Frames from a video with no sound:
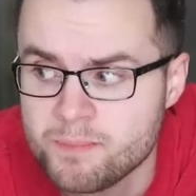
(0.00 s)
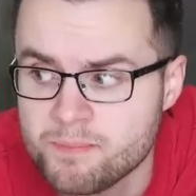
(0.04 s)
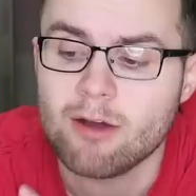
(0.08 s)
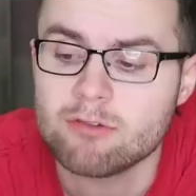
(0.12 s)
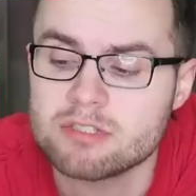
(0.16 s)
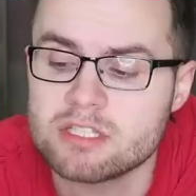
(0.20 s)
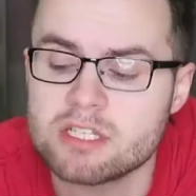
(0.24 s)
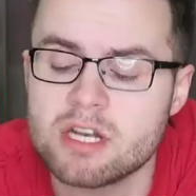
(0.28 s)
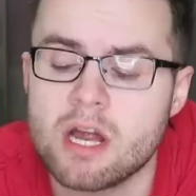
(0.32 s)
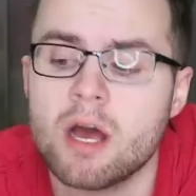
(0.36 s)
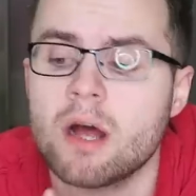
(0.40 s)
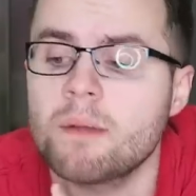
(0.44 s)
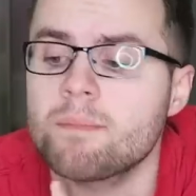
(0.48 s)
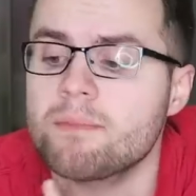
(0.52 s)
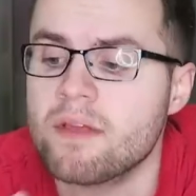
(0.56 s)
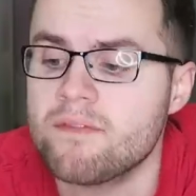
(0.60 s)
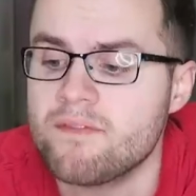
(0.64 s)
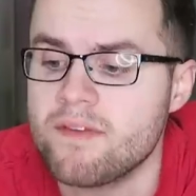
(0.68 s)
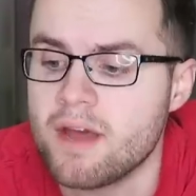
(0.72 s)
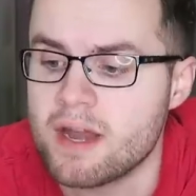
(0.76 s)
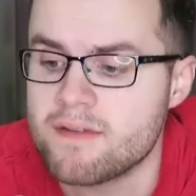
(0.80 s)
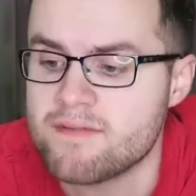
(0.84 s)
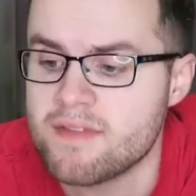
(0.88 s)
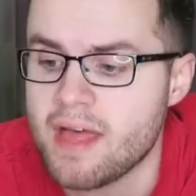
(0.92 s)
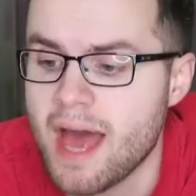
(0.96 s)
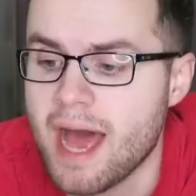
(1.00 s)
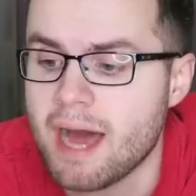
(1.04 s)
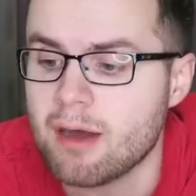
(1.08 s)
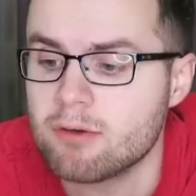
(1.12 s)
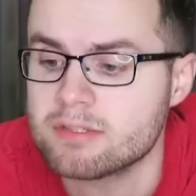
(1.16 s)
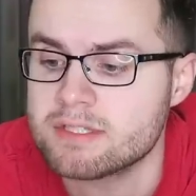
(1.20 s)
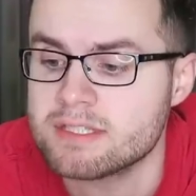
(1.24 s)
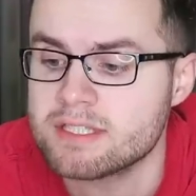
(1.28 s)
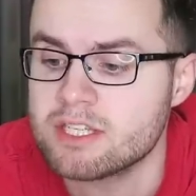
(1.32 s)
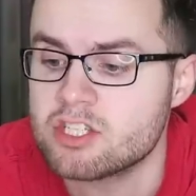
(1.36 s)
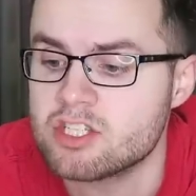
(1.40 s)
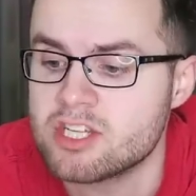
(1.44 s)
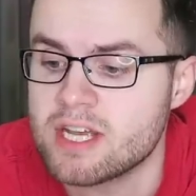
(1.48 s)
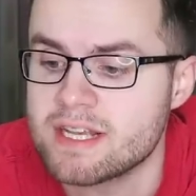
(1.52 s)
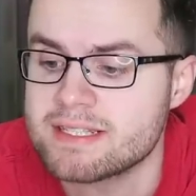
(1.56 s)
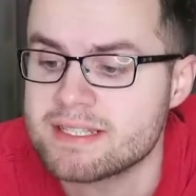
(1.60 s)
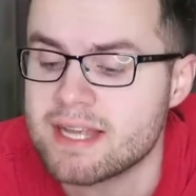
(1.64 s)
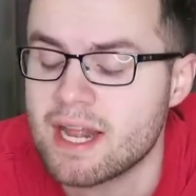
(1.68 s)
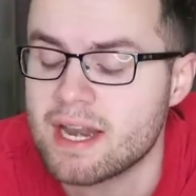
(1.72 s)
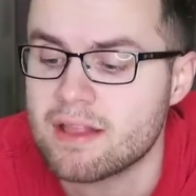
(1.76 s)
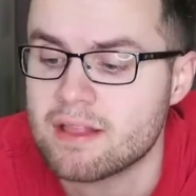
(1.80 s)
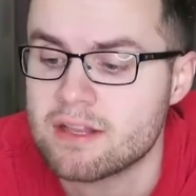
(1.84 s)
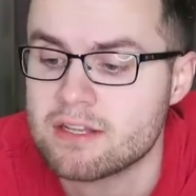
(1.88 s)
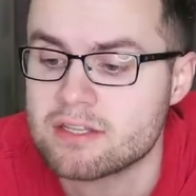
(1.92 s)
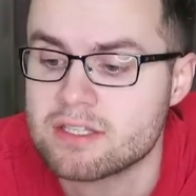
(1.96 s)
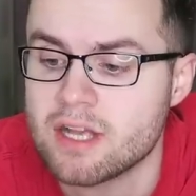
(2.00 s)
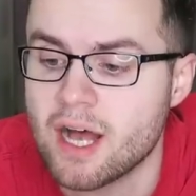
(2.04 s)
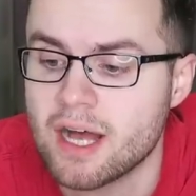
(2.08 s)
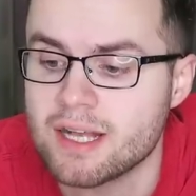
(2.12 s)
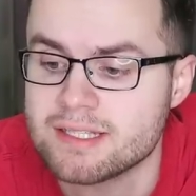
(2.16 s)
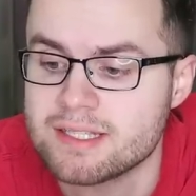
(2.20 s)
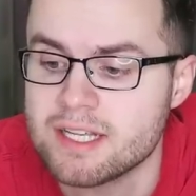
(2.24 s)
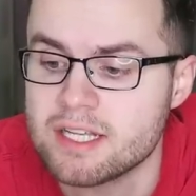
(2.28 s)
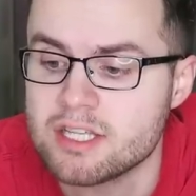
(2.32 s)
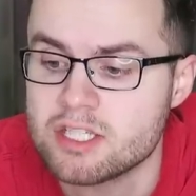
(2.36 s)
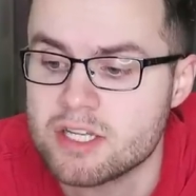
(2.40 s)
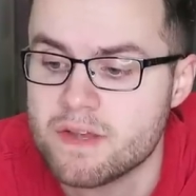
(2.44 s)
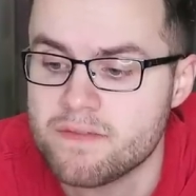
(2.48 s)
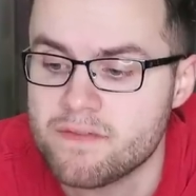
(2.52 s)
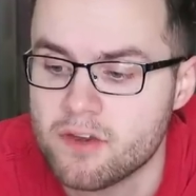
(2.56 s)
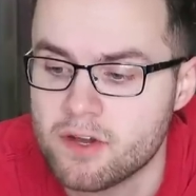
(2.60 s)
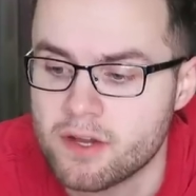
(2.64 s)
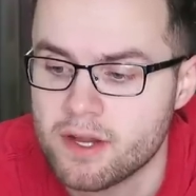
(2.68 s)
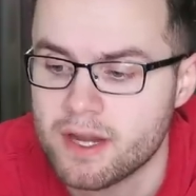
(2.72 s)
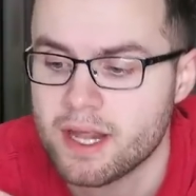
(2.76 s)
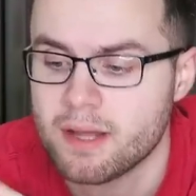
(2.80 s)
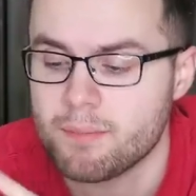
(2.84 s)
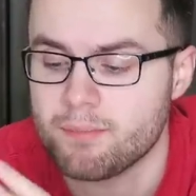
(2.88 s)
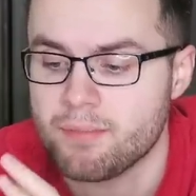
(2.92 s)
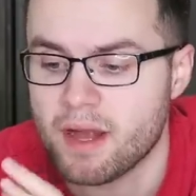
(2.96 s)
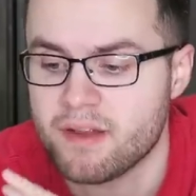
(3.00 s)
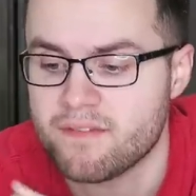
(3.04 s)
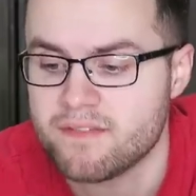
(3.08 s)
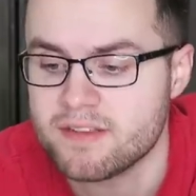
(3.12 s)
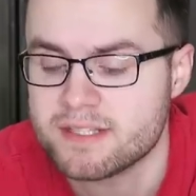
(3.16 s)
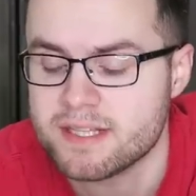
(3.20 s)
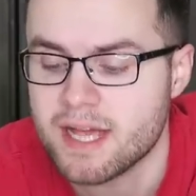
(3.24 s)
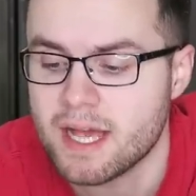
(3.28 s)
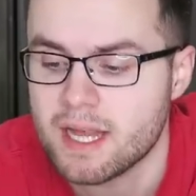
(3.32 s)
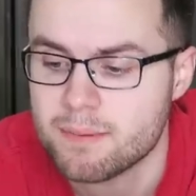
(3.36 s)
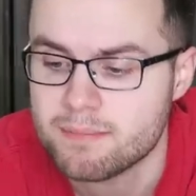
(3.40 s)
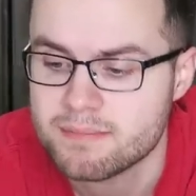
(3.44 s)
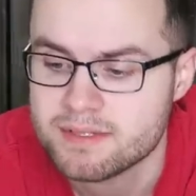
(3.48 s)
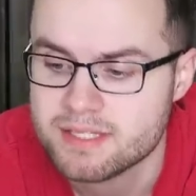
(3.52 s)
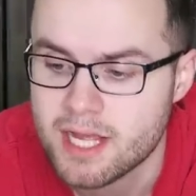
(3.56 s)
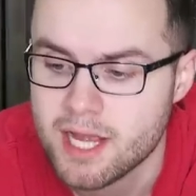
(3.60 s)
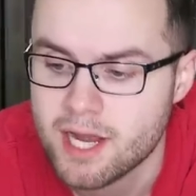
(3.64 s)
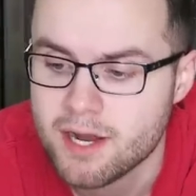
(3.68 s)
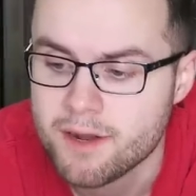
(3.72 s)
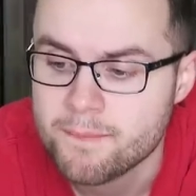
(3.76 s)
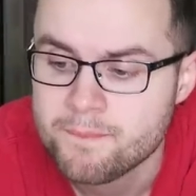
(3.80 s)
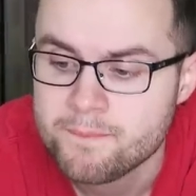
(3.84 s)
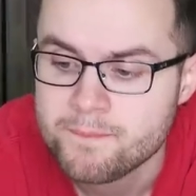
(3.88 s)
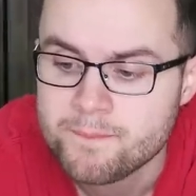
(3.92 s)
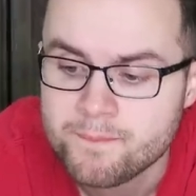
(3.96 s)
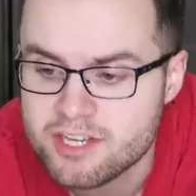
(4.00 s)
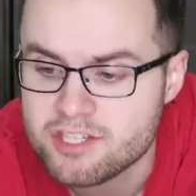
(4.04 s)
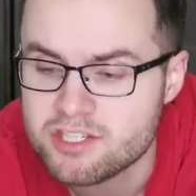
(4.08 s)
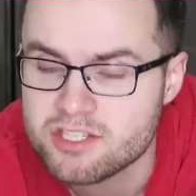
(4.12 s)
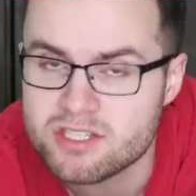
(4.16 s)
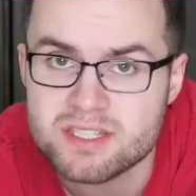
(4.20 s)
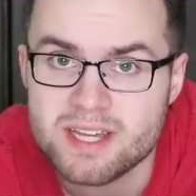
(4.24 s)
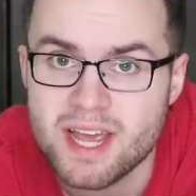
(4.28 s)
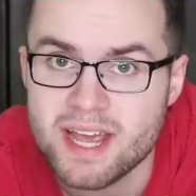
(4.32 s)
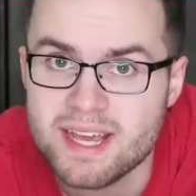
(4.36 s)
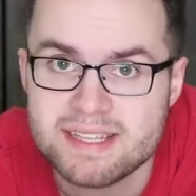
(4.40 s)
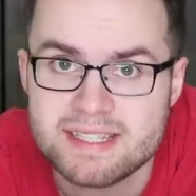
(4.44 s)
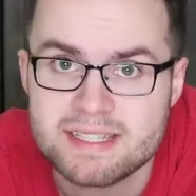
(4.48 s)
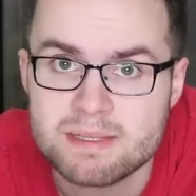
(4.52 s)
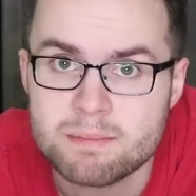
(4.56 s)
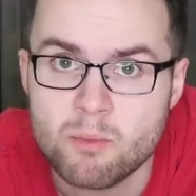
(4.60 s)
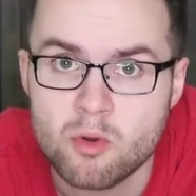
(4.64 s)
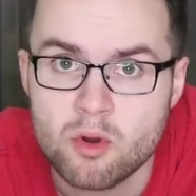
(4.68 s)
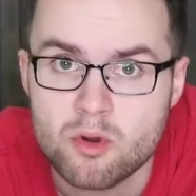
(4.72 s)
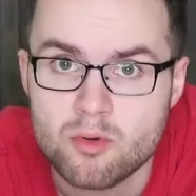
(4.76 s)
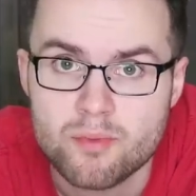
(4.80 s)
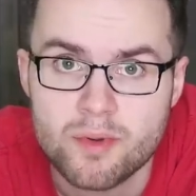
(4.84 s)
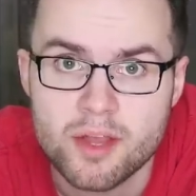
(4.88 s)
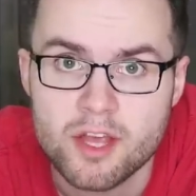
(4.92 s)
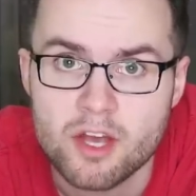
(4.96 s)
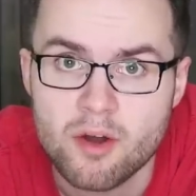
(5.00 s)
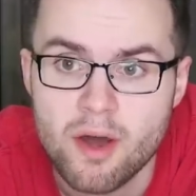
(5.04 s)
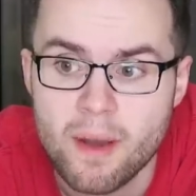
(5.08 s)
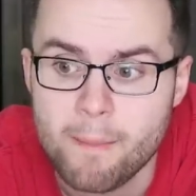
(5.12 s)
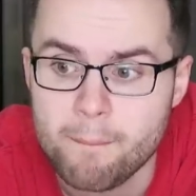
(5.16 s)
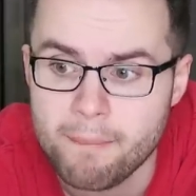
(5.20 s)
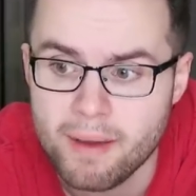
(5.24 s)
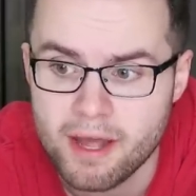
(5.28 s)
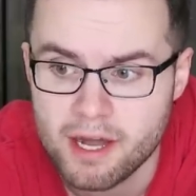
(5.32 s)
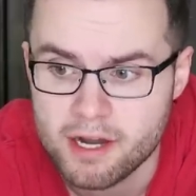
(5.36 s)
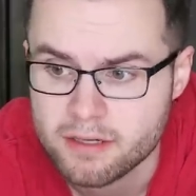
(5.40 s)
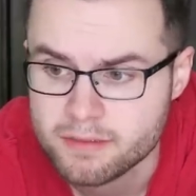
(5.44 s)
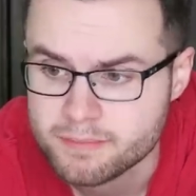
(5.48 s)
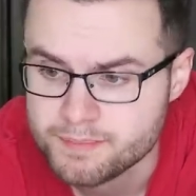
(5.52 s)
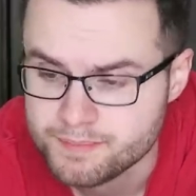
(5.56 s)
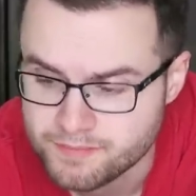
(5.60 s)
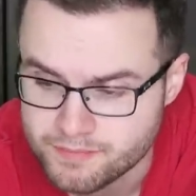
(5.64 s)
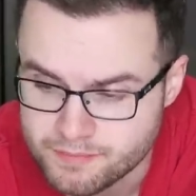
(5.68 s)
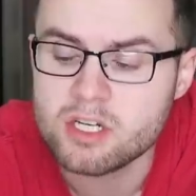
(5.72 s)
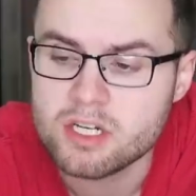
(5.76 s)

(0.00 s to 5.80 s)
I was not a fan of that. I would suggest getting the sausage if you're getting breakfast items there. It just tastes more real and better.